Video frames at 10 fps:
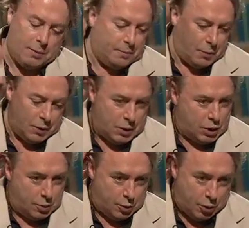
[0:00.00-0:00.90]
when
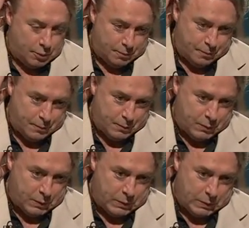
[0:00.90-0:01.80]
newborn
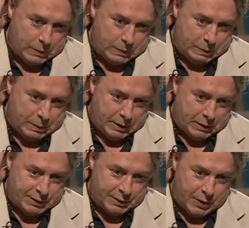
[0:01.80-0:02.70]

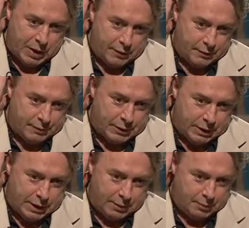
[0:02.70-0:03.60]
bundles arrive,
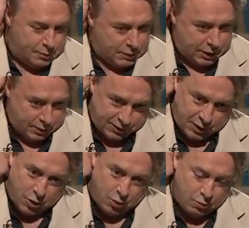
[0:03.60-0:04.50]
and they're
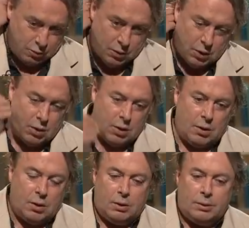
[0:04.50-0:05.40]
so
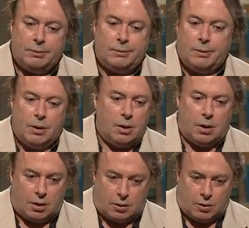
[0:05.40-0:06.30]

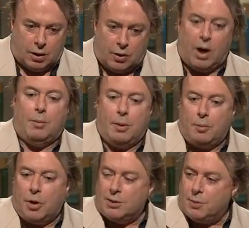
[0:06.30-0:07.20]
incredibly
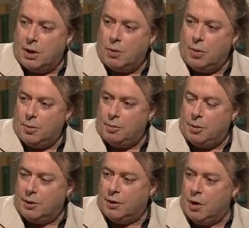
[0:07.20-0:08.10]
impressed by how women
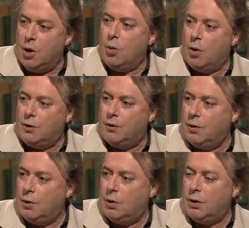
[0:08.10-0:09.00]
appear to know what to
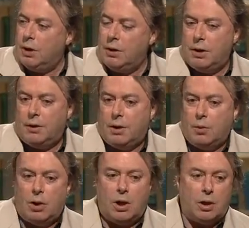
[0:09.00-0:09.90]
do, and then they
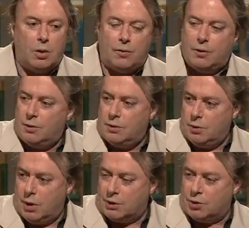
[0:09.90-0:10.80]
think, well, I'll go off and
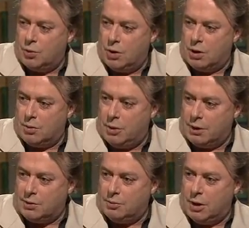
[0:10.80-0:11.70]
do extra work and
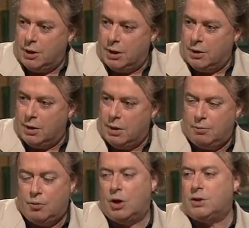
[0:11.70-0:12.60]
make some money, and
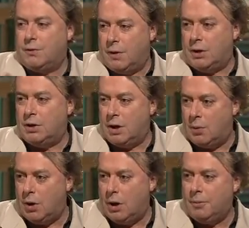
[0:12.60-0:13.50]
they justify it in
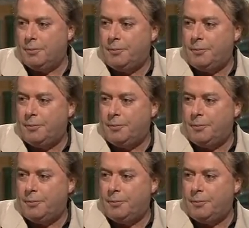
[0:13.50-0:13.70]
that way.